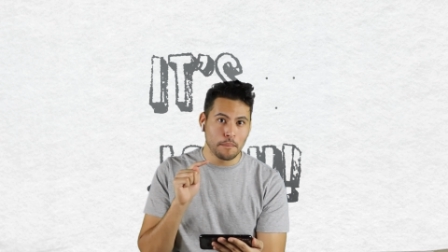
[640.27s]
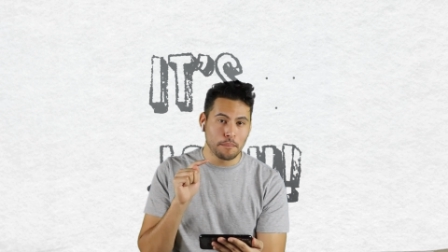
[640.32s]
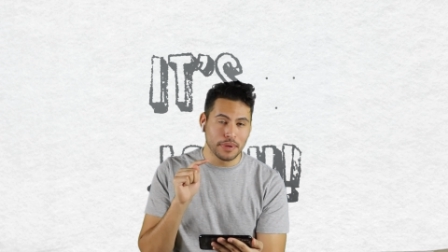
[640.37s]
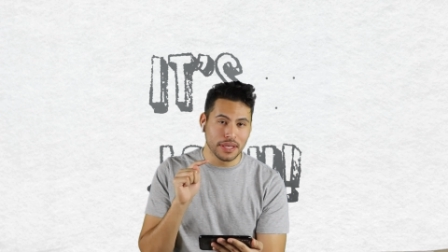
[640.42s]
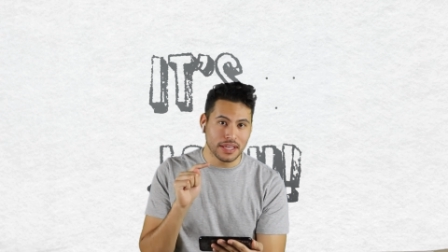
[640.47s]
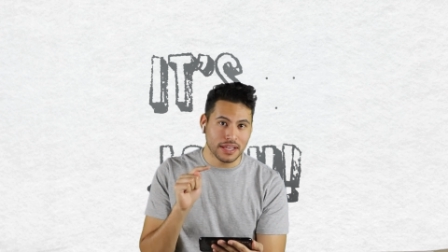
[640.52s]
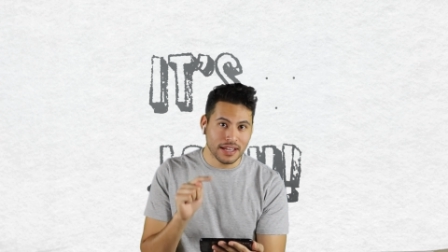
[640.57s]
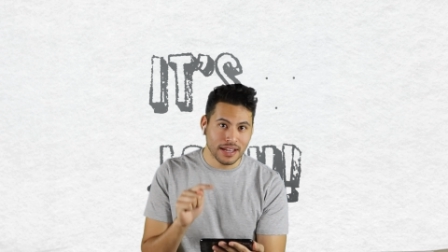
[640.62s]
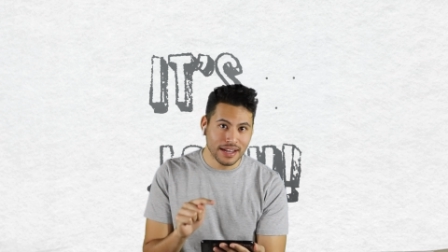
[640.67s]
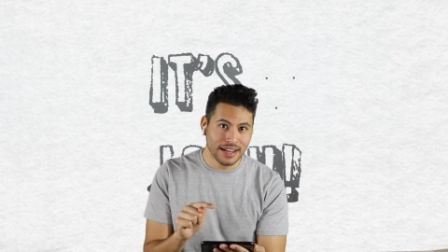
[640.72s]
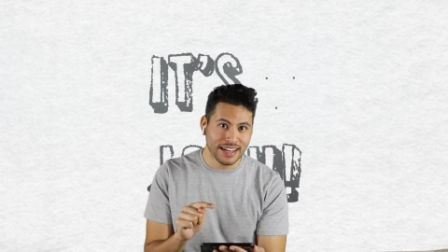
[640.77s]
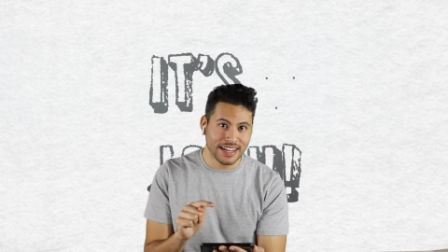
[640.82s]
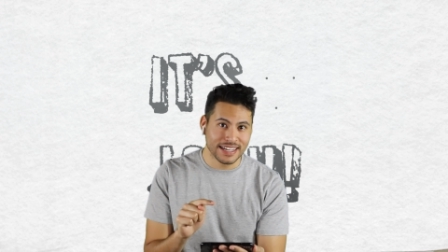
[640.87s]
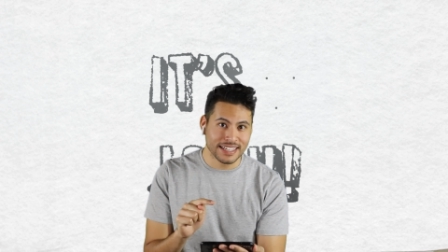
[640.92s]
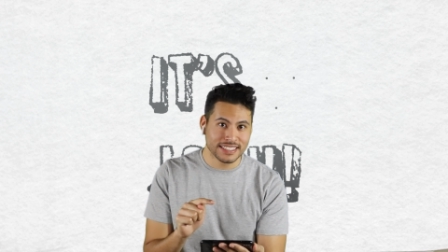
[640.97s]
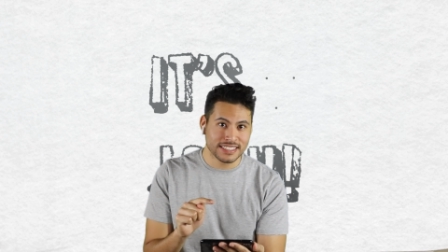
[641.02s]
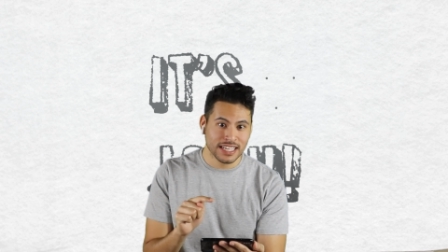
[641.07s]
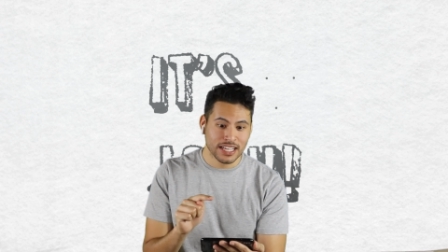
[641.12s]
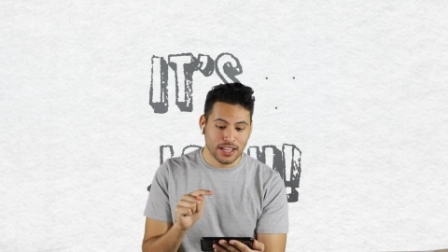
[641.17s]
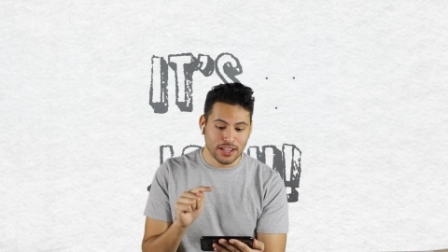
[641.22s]

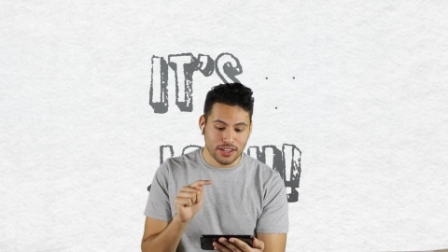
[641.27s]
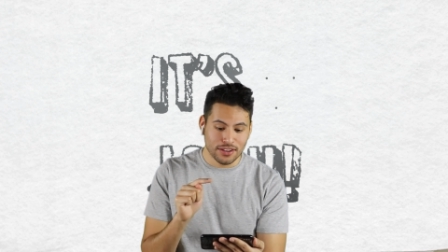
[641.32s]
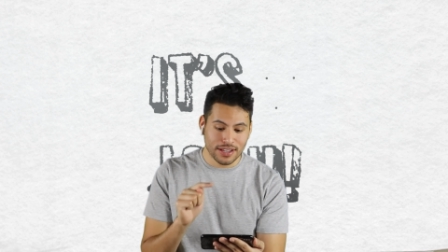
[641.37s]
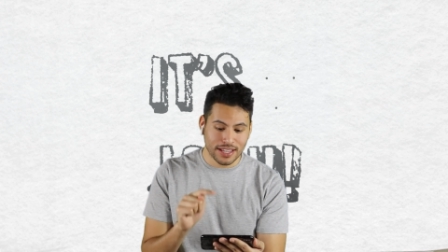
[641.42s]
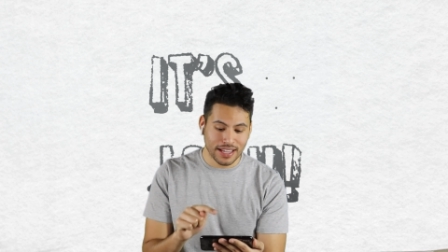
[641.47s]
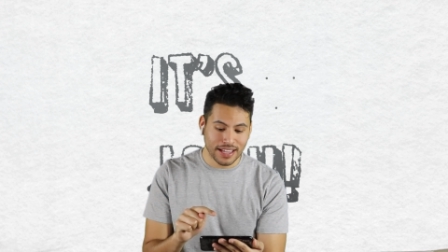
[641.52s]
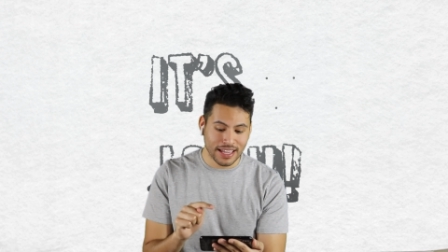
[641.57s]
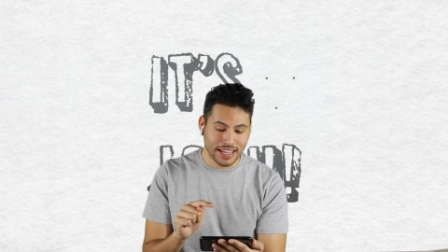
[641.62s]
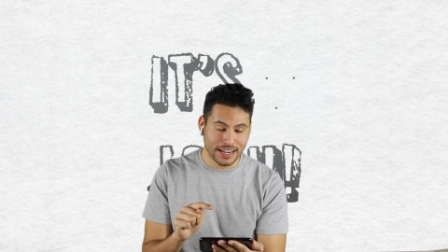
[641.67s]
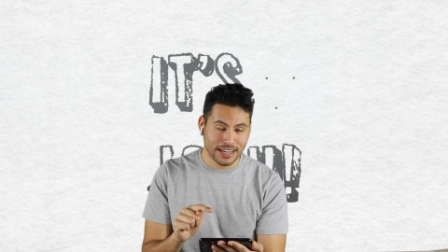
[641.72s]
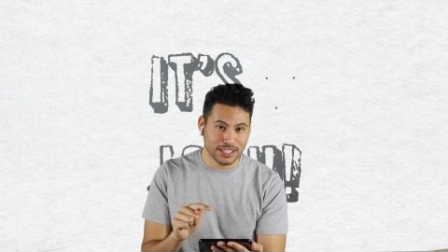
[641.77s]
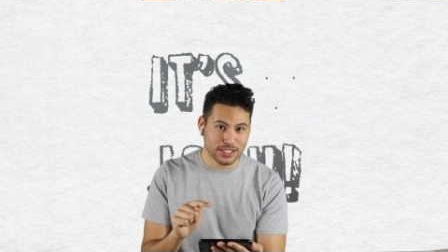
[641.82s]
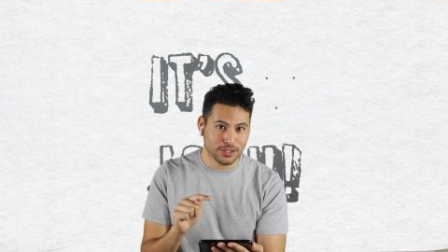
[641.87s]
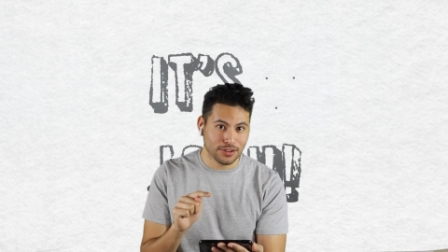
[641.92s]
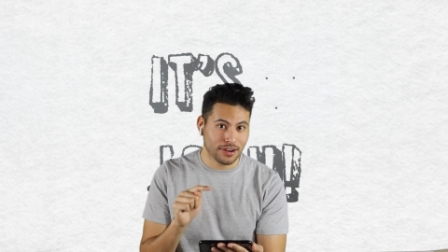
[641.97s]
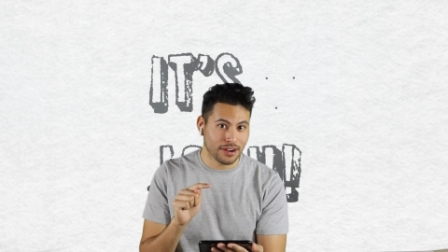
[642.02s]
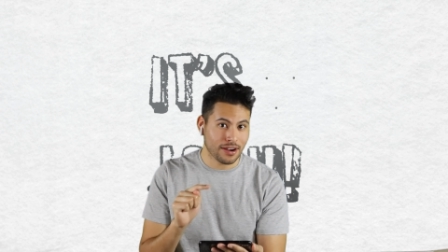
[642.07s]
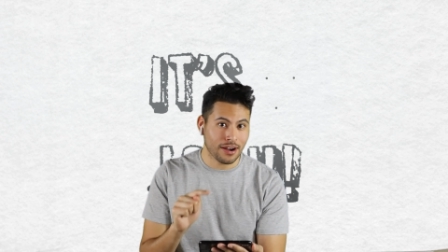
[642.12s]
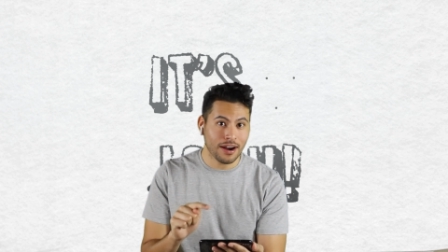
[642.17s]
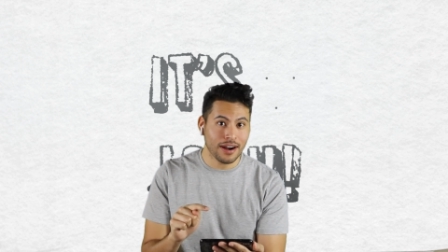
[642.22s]
because you can get
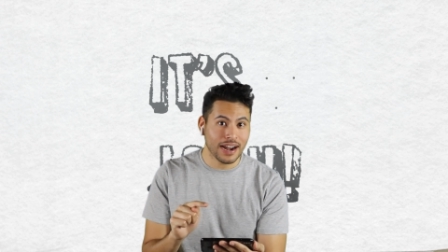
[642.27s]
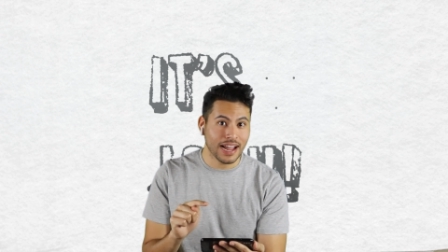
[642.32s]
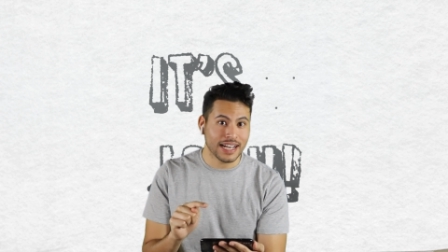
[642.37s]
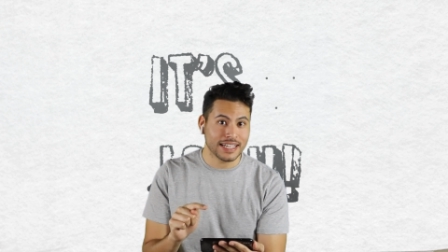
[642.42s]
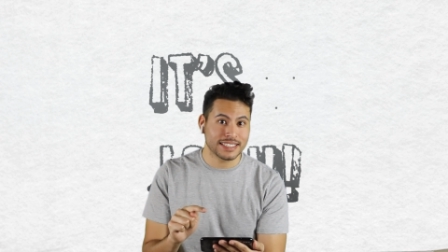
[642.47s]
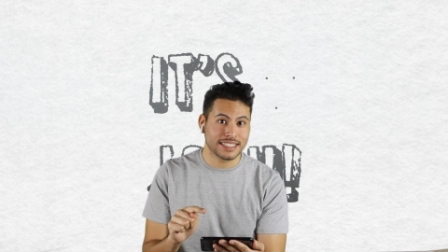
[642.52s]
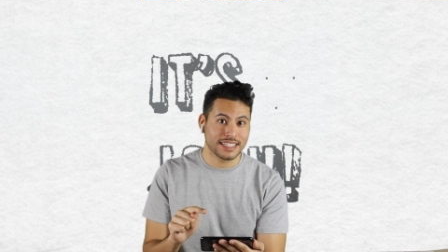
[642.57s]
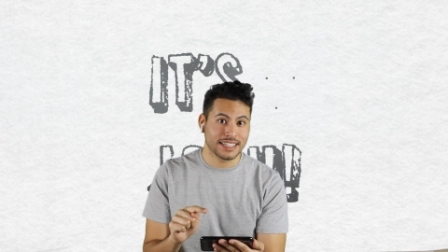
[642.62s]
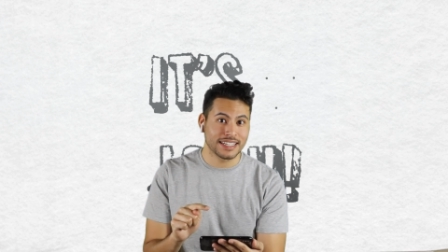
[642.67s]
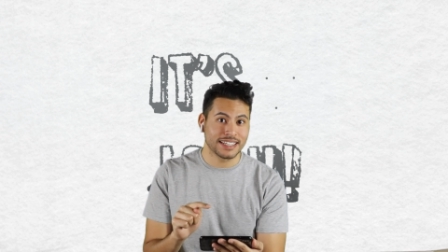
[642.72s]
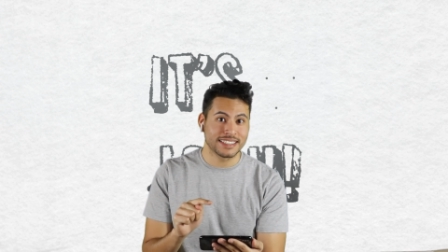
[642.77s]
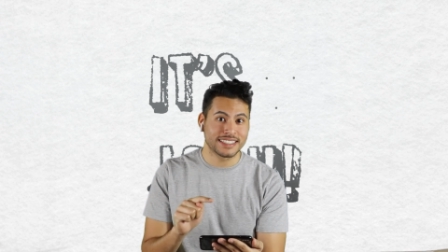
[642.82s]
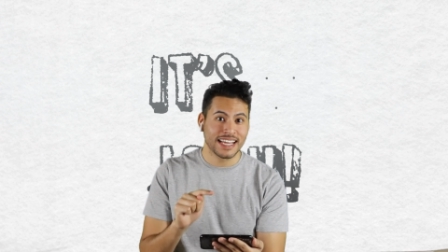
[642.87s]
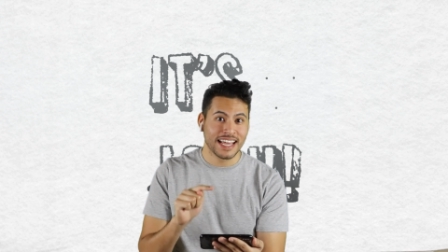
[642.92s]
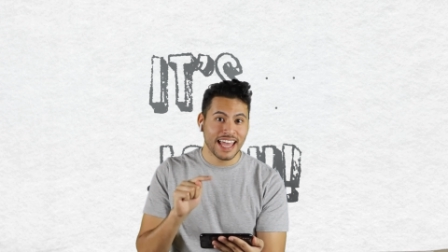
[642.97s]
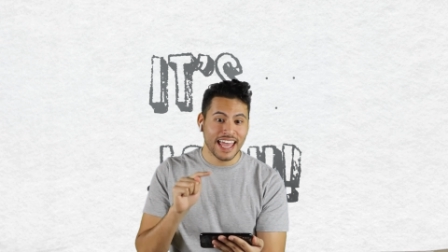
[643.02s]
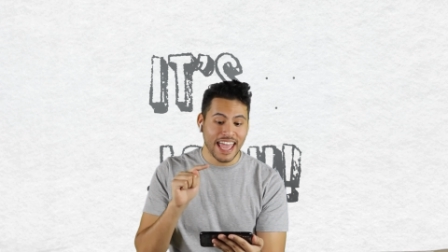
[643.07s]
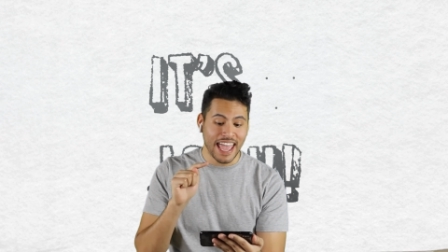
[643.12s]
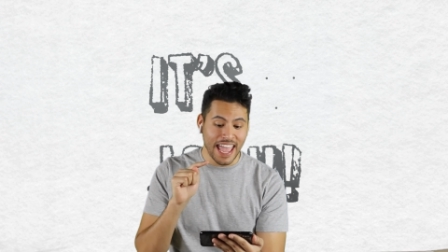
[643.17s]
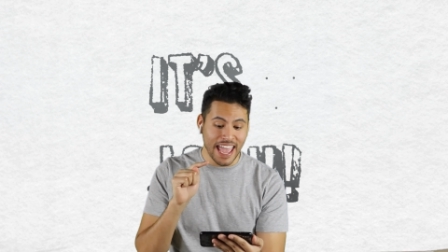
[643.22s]
into a car accident
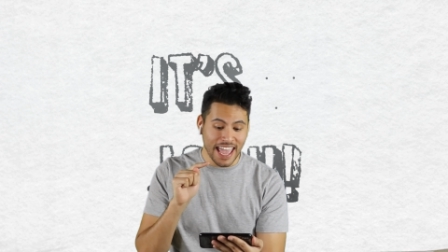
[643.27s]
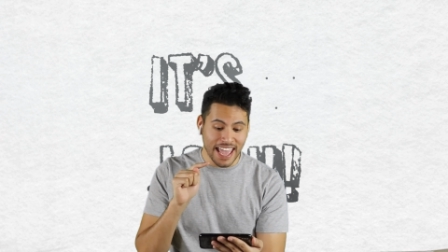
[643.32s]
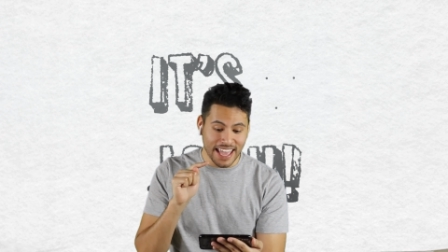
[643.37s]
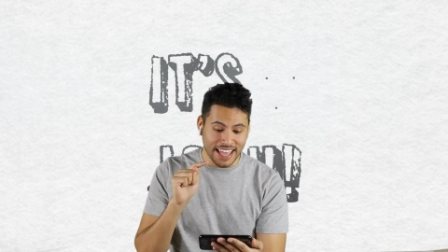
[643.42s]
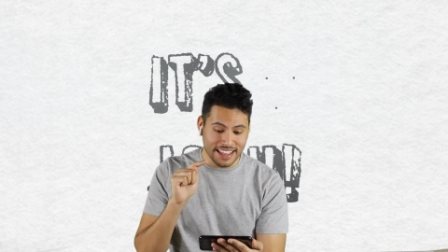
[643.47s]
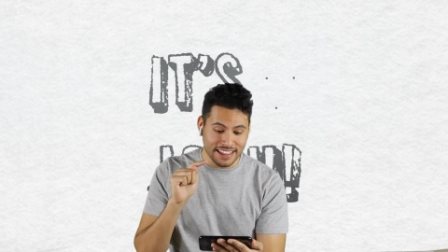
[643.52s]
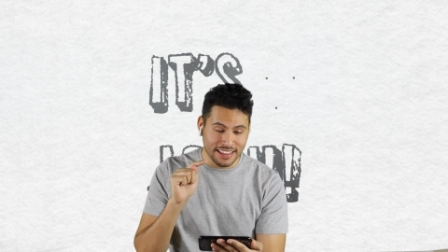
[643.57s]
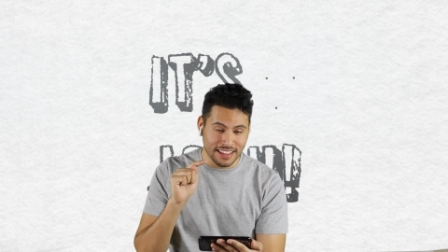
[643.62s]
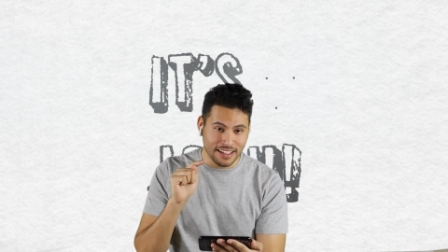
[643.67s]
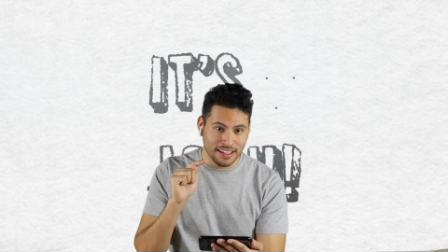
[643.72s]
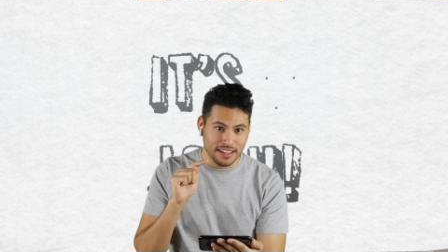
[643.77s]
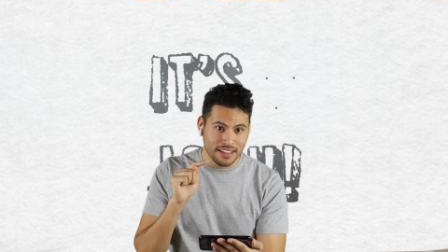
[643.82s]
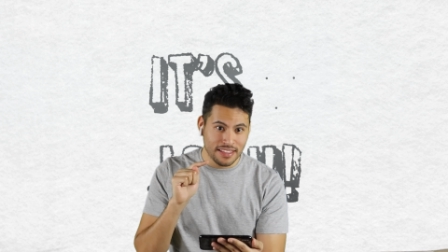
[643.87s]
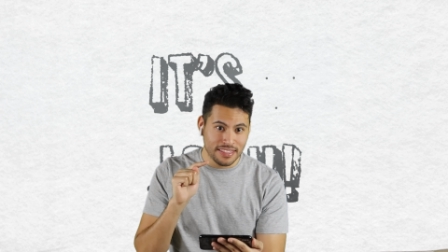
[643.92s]
and